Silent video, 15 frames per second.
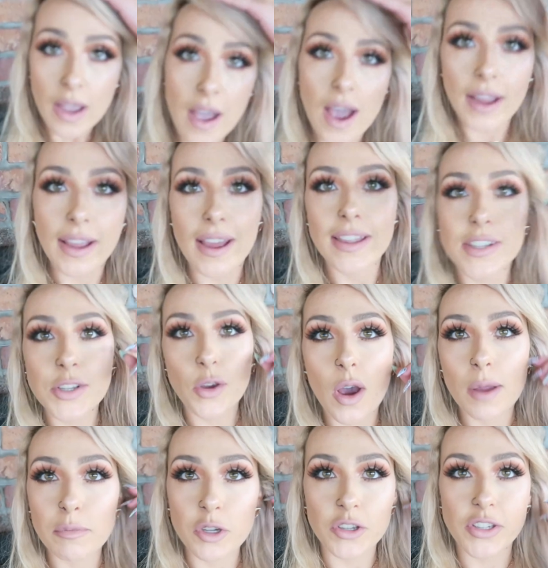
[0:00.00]
Hi guys,
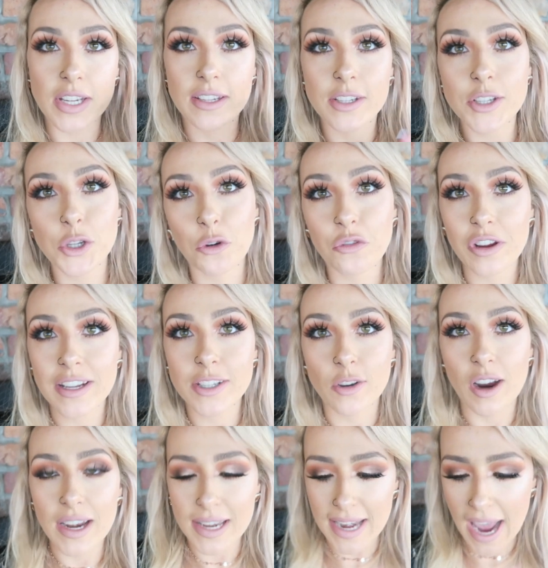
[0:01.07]
so I'm just in Sophie's
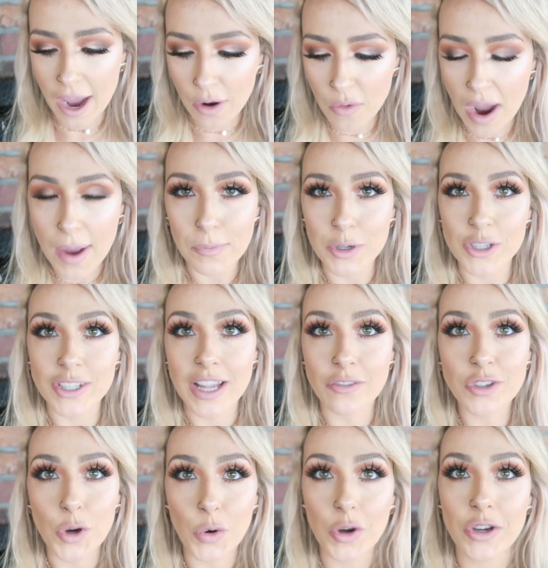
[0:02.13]
right now, and we're just
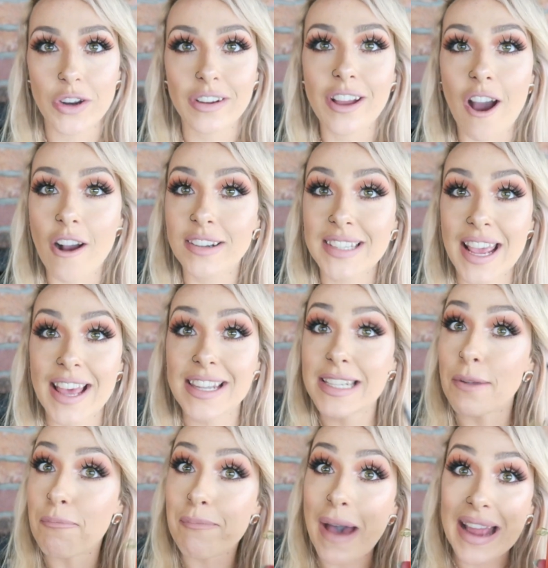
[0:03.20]
about to order
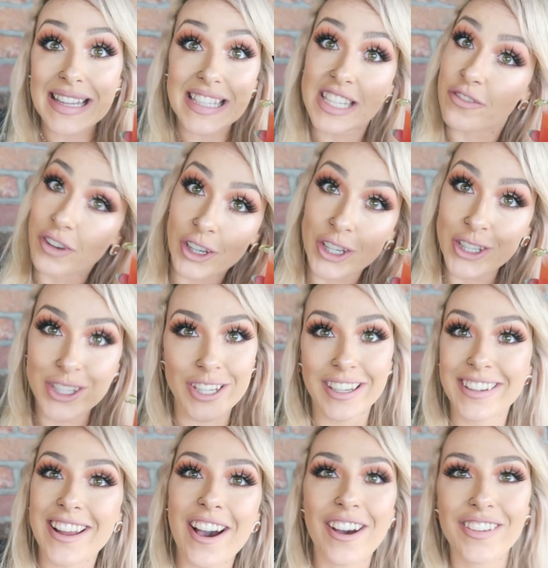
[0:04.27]
cocktails. Mine's a
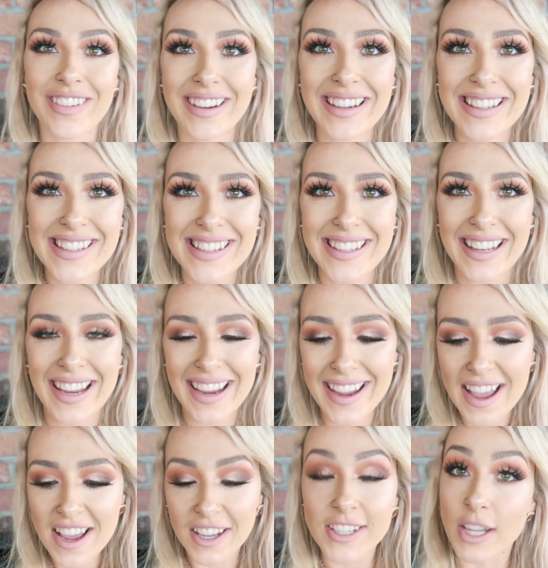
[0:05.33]
virgin, obviously,
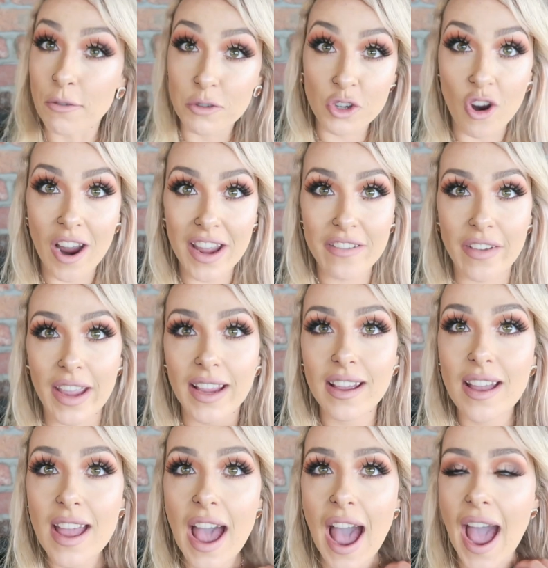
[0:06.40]
because I'm driving,
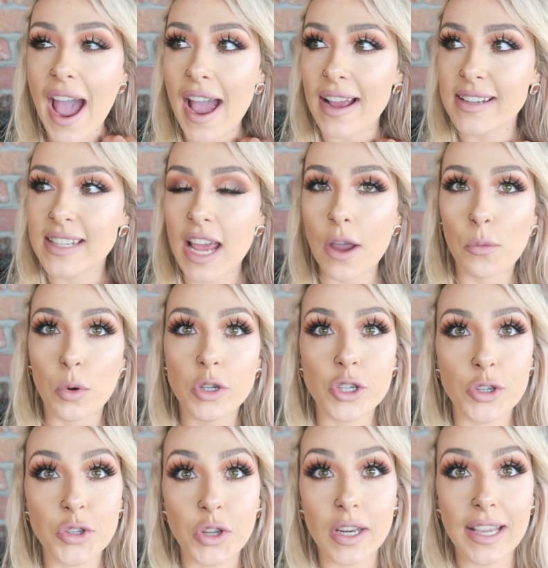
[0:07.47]
and we're
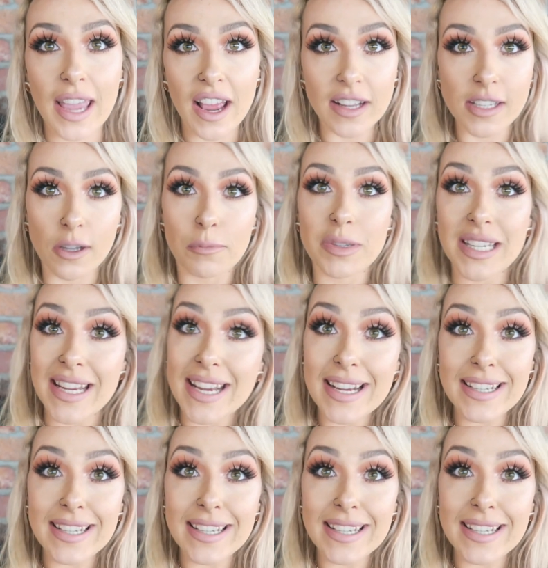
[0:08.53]
just gonna get something